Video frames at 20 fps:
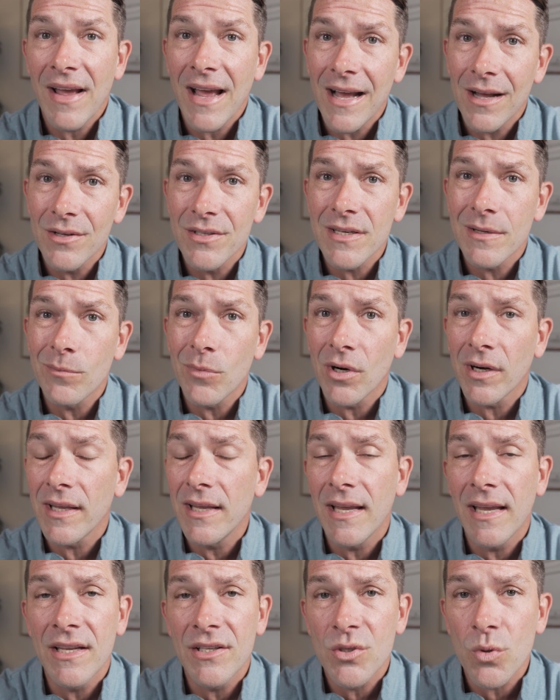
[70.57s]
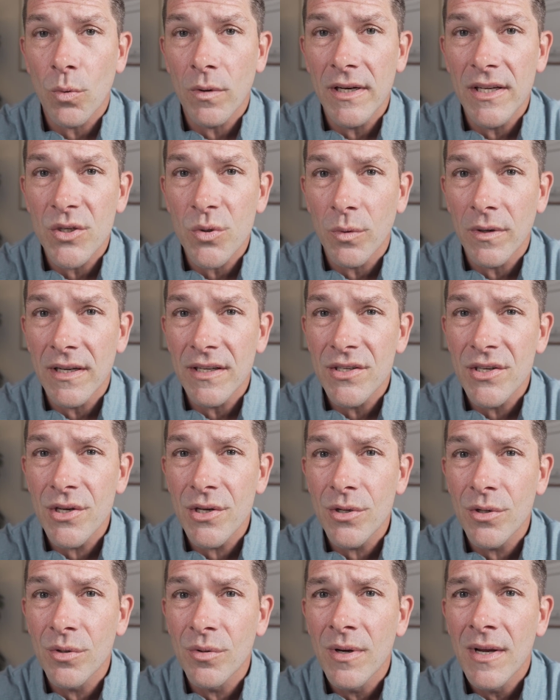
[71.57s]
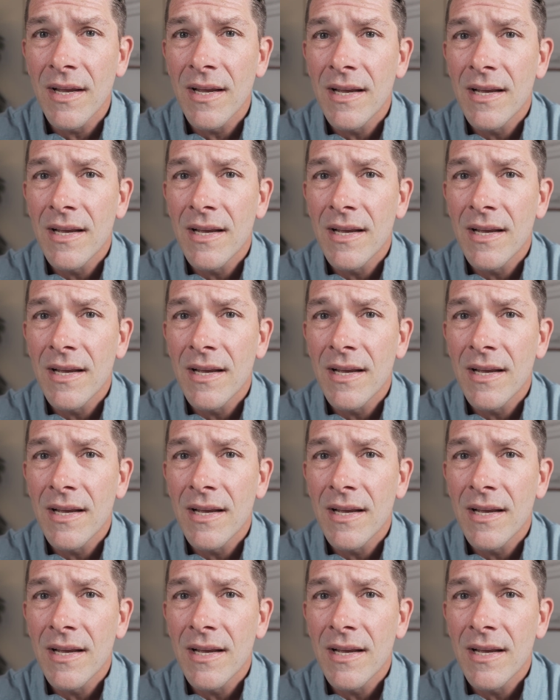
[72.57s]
housing market in 2022.